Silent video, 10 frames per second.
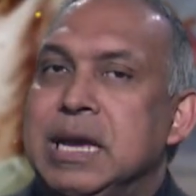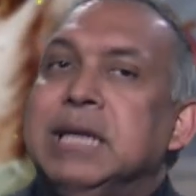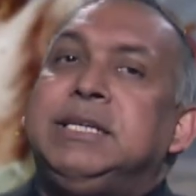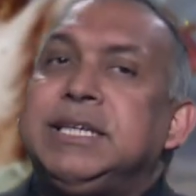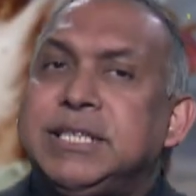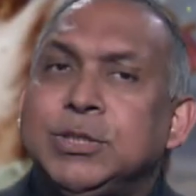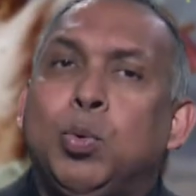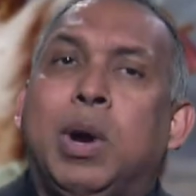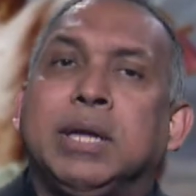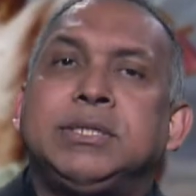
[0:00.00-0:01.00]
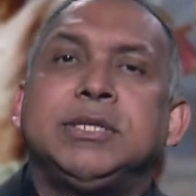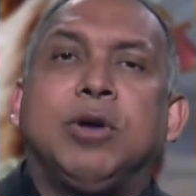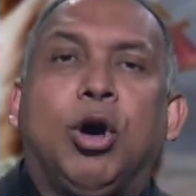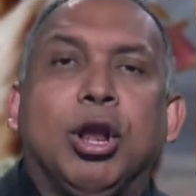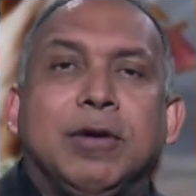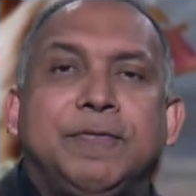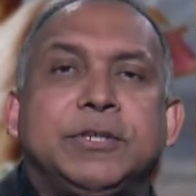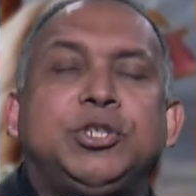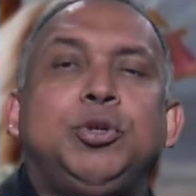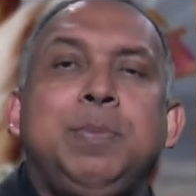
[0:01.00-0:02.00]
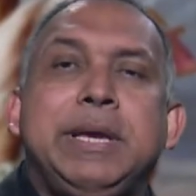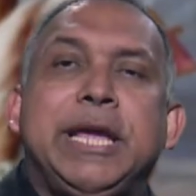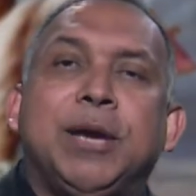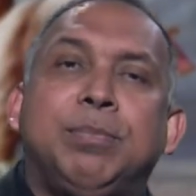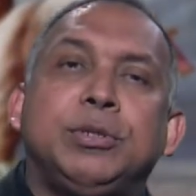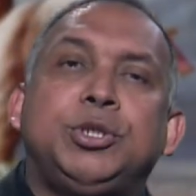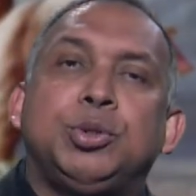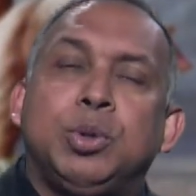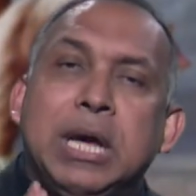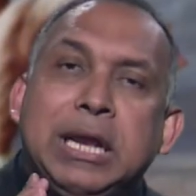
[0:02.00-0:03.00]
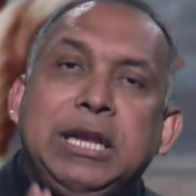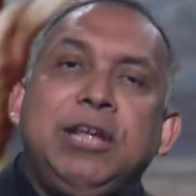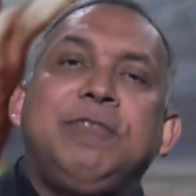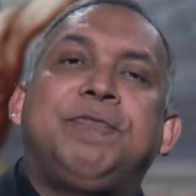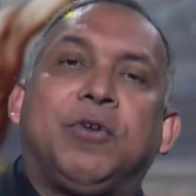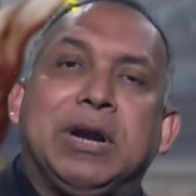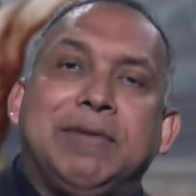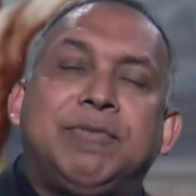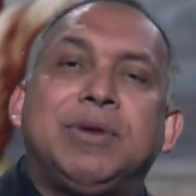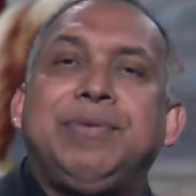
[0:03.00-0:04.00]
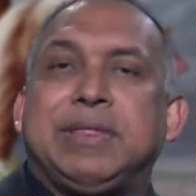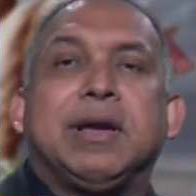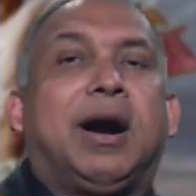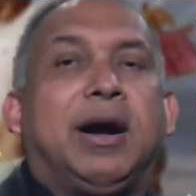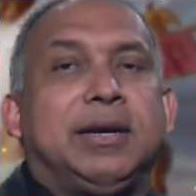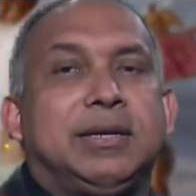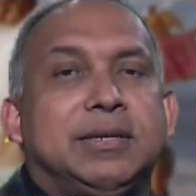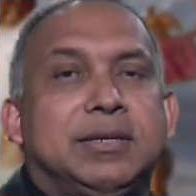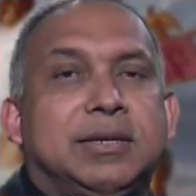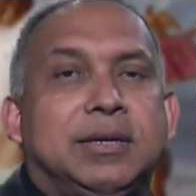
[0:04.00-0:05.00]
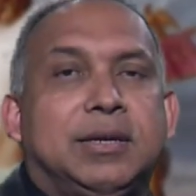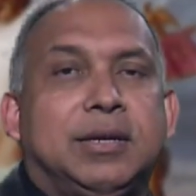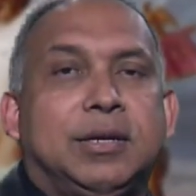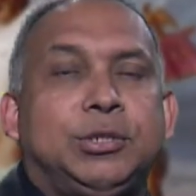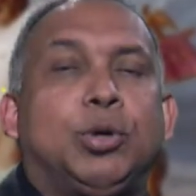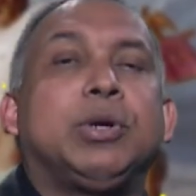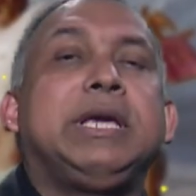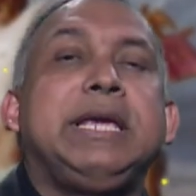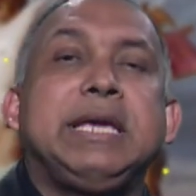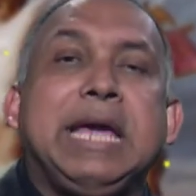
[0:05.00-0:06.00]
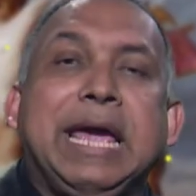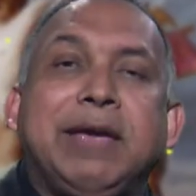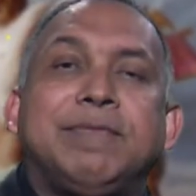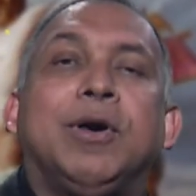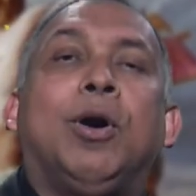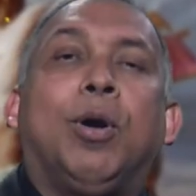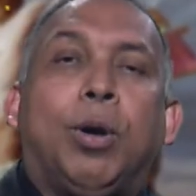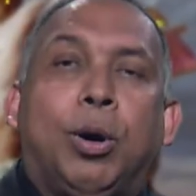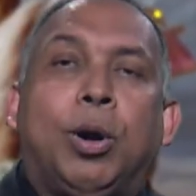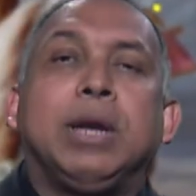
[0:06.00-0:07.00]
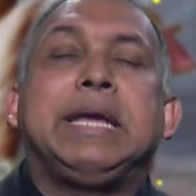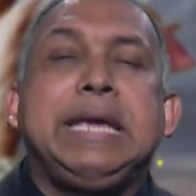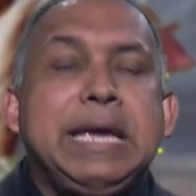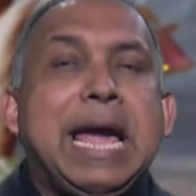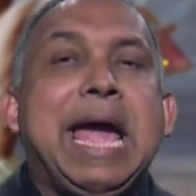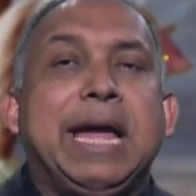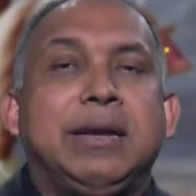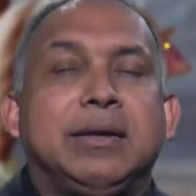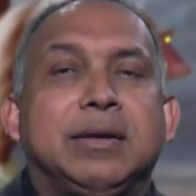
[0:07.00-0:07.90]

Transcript: Jesus wanted all of us to be able to live forever with God. So he gave all he had